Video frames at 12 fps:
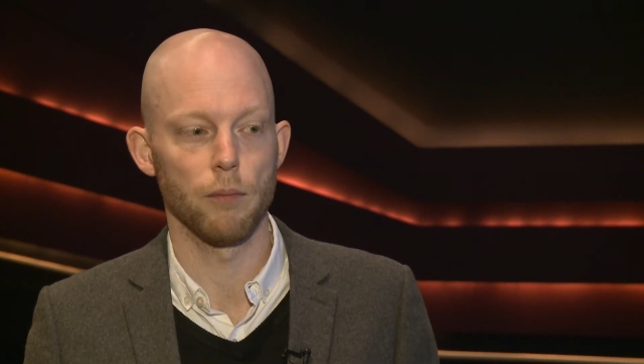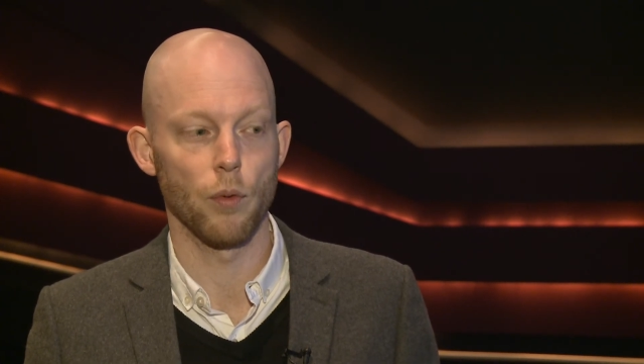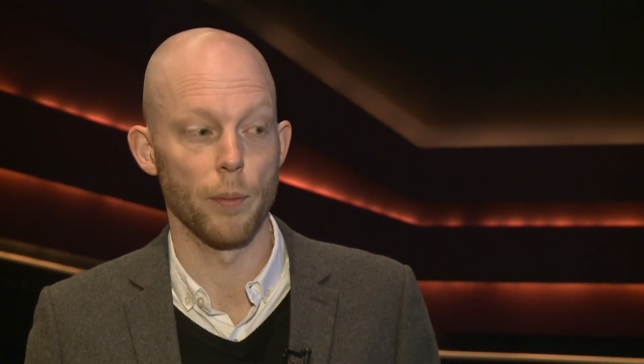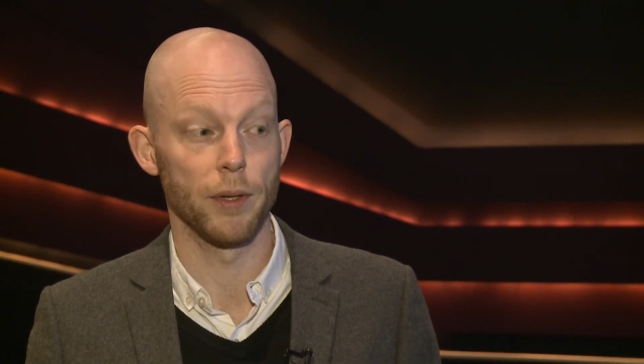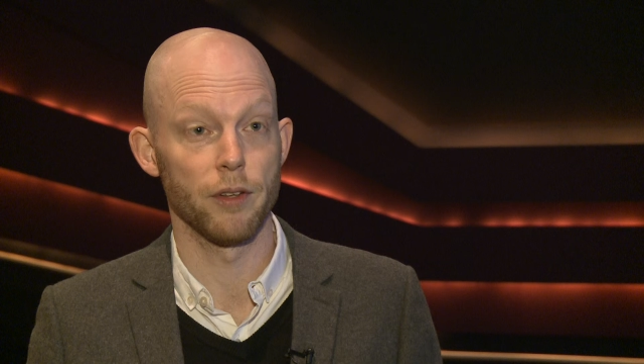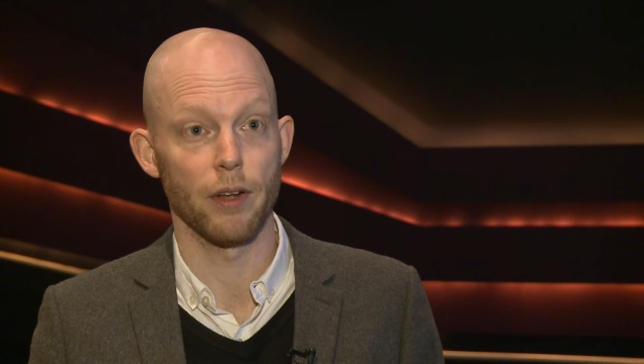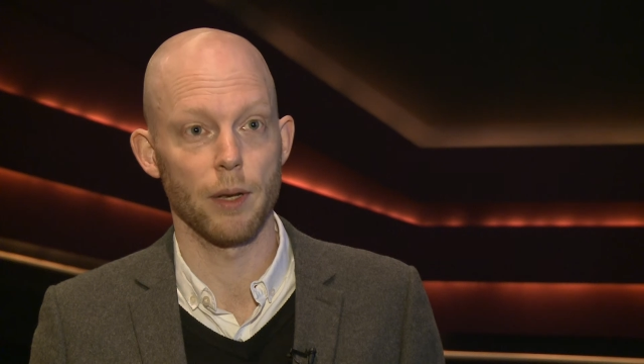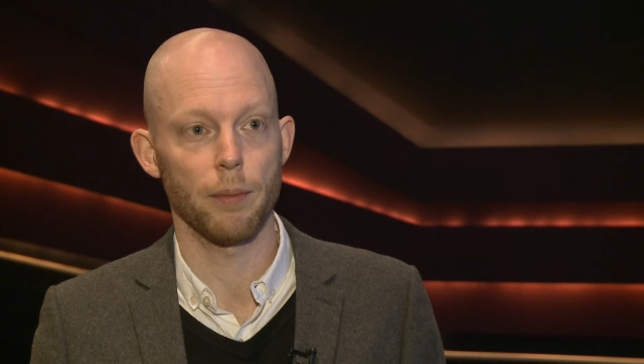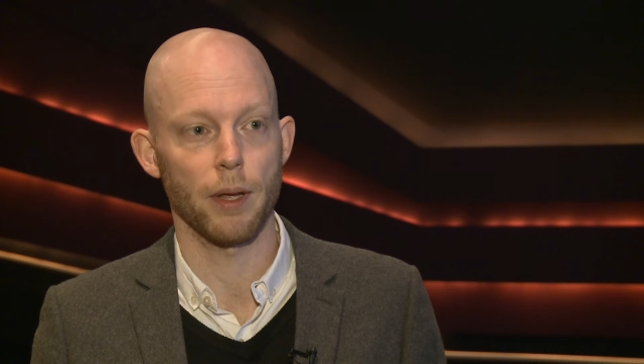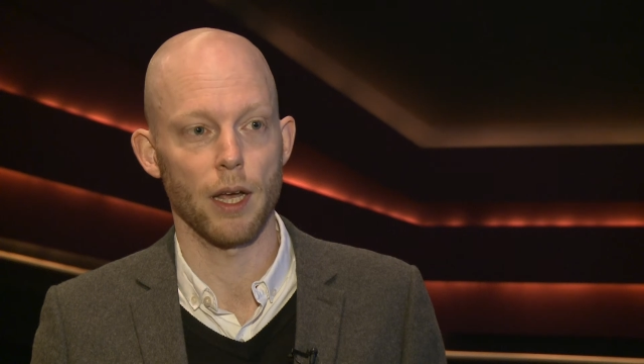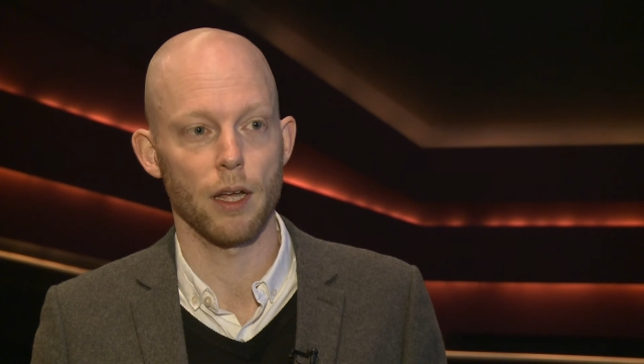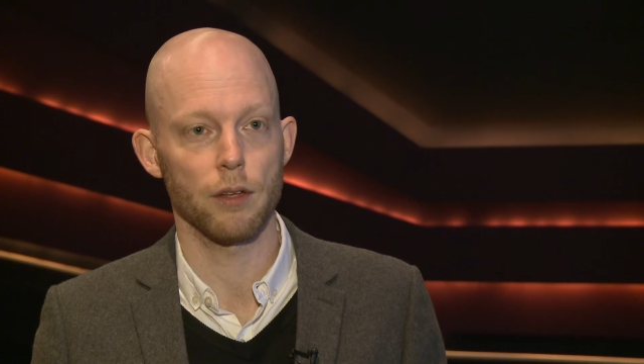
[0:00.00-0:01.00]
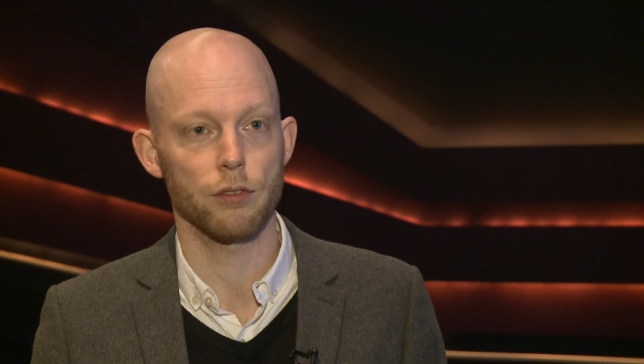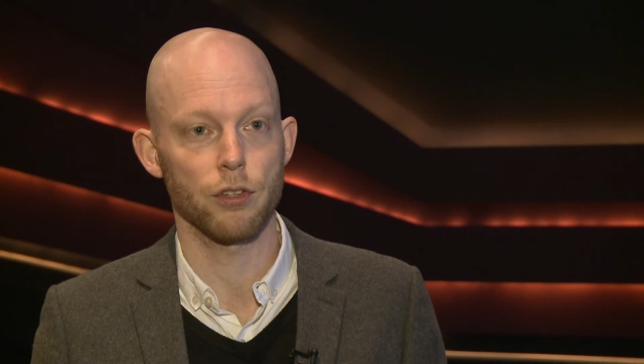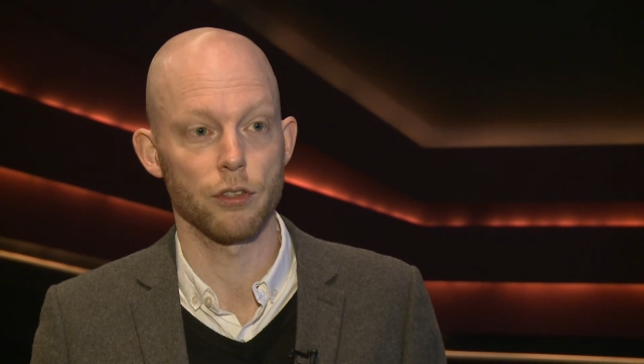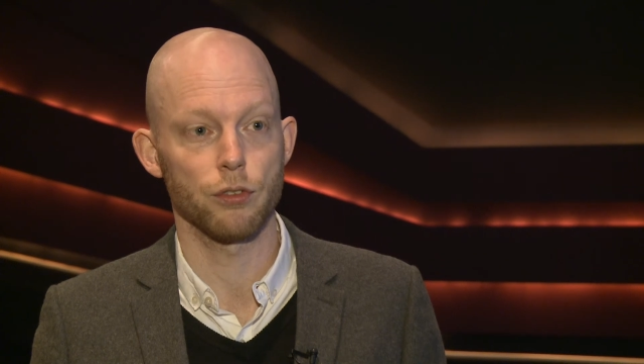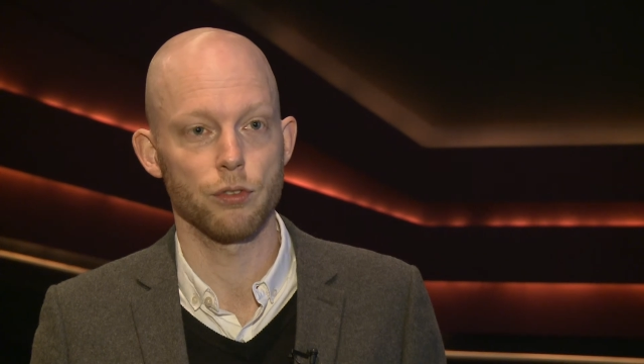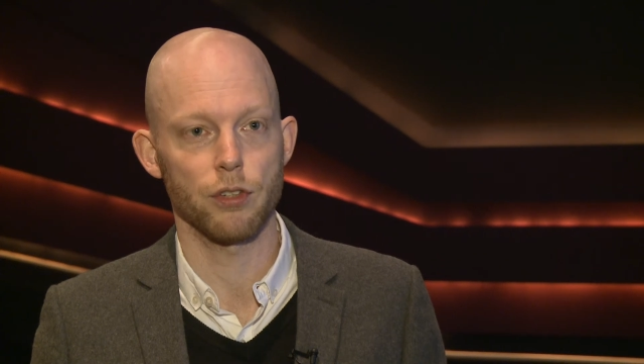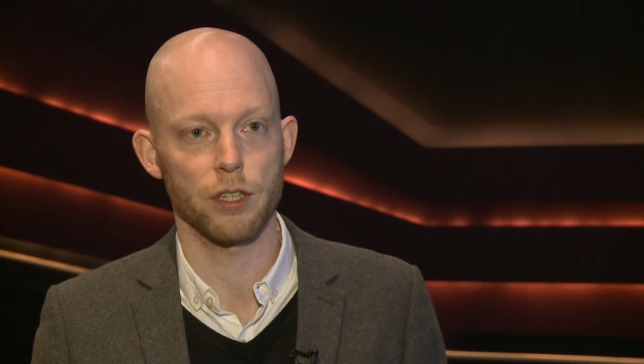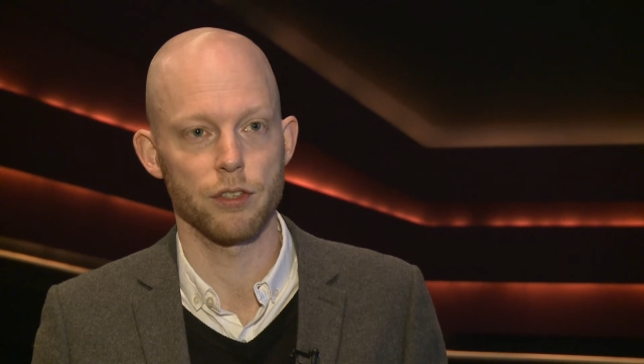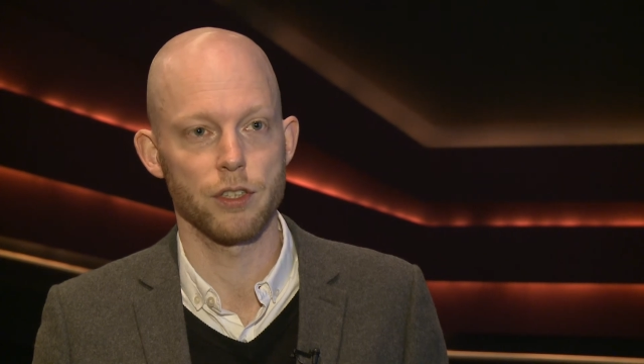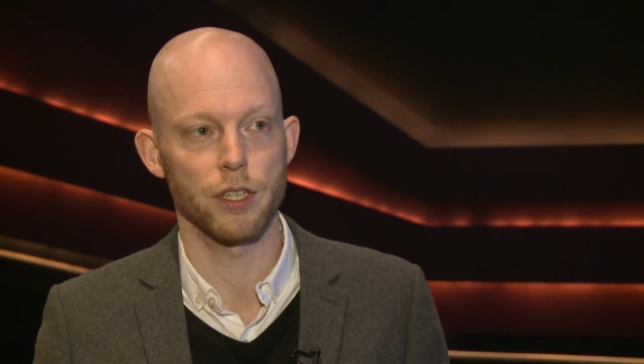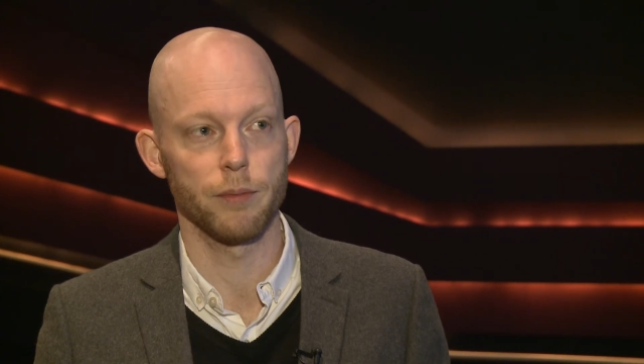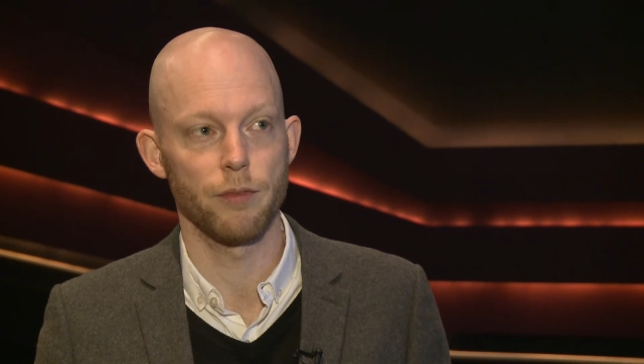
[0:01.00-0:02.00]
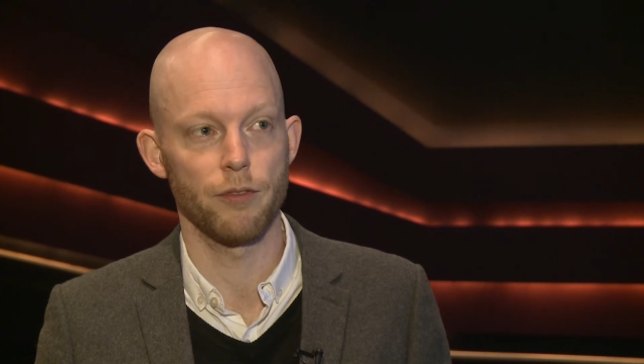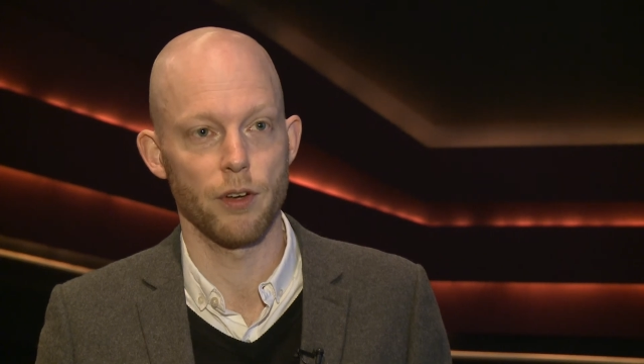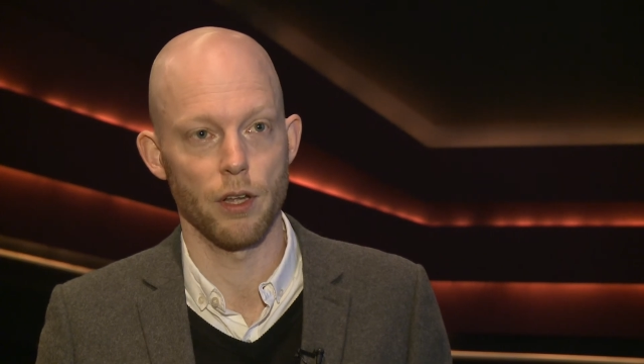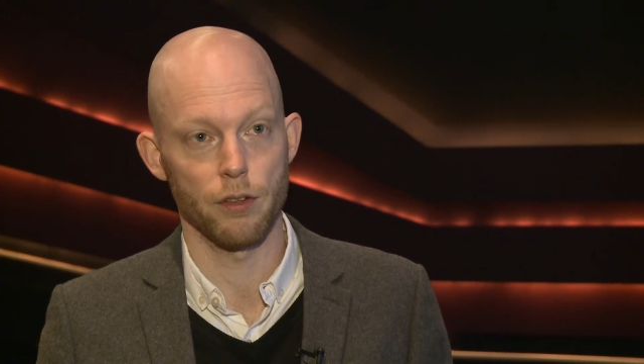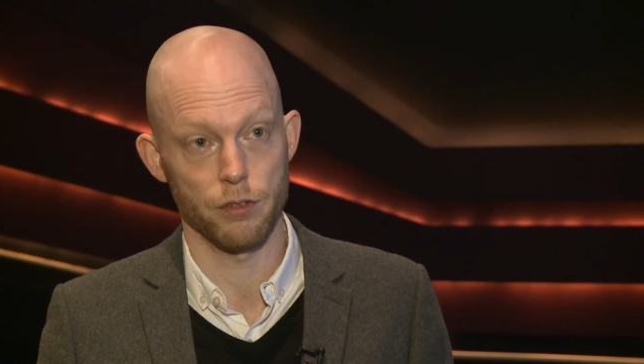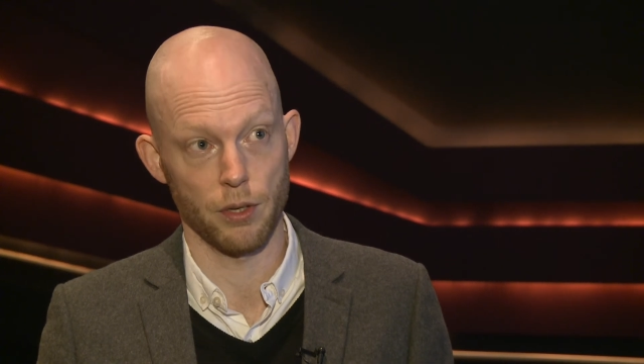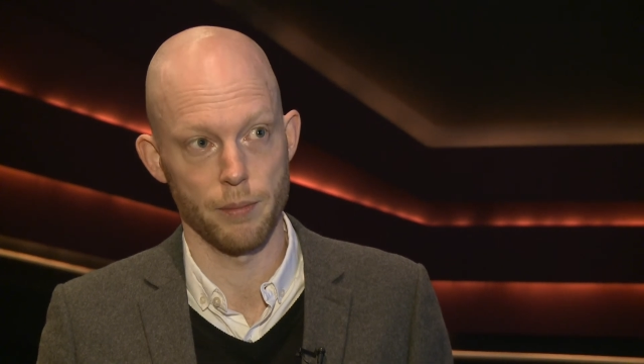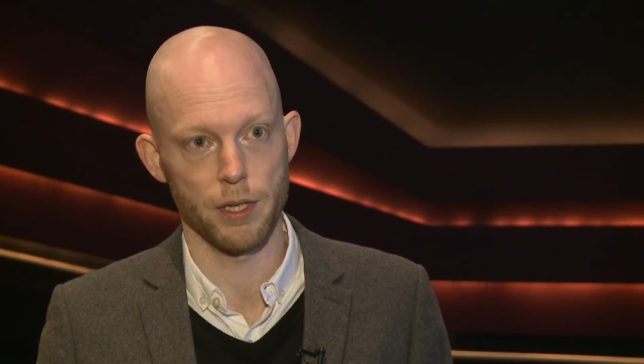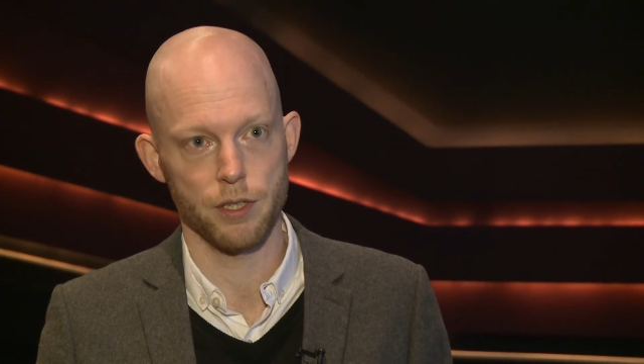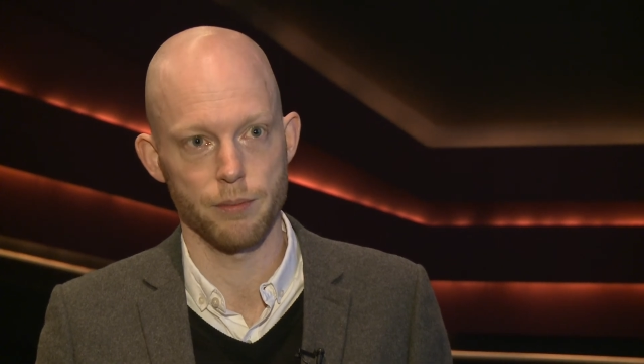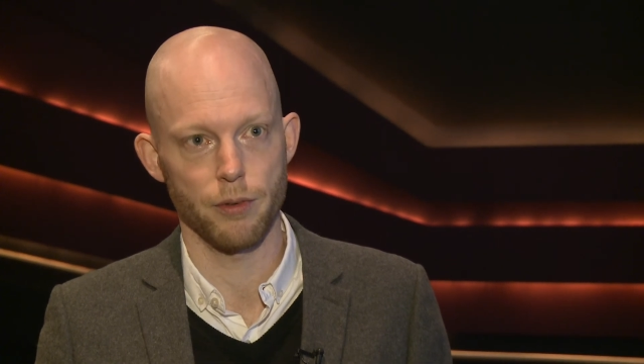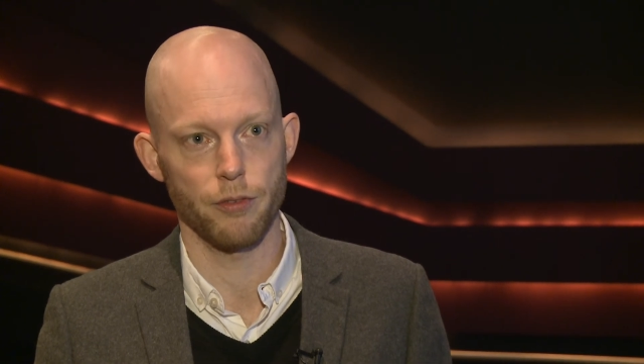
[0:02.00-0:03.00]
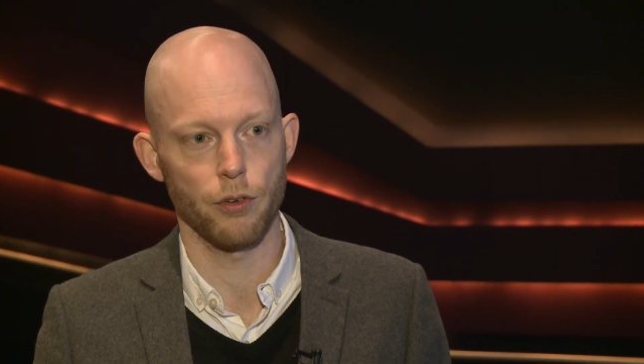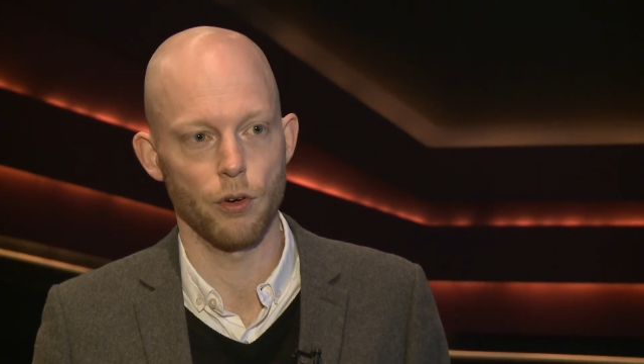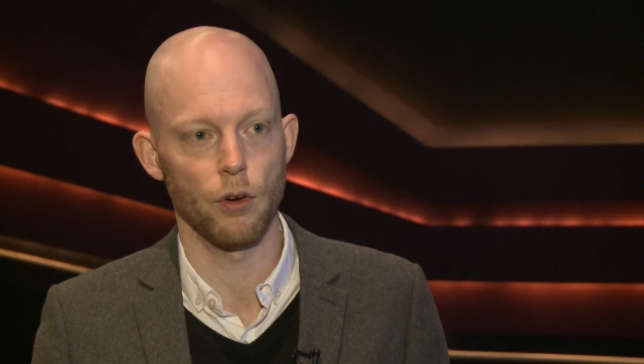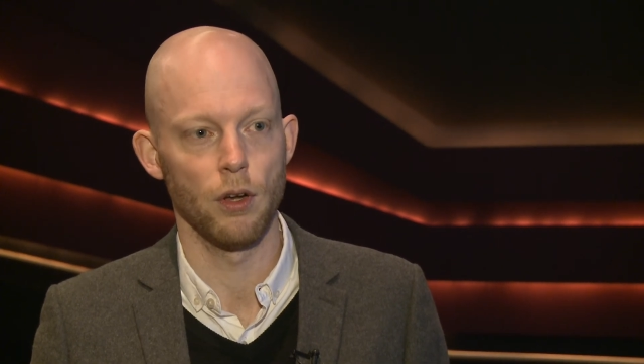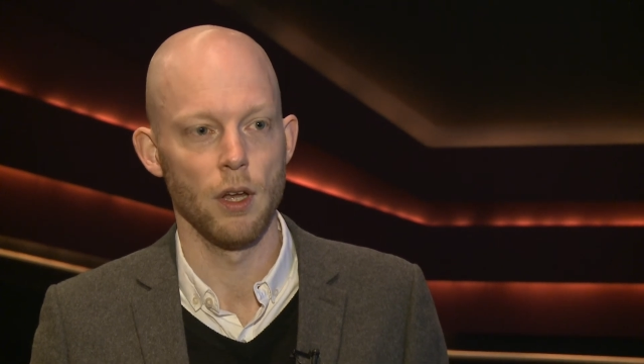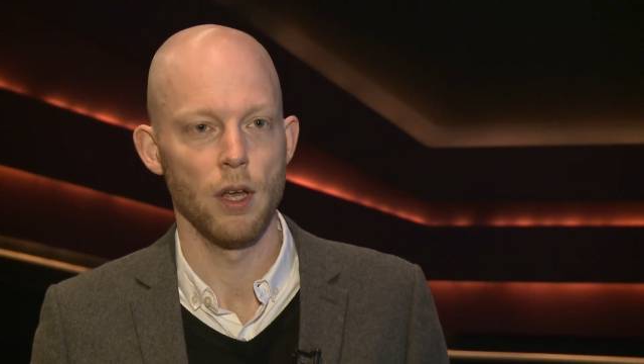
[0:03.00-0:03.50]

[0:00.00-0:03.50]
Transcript: We'll be developing our social strategy further, as I mentioned before,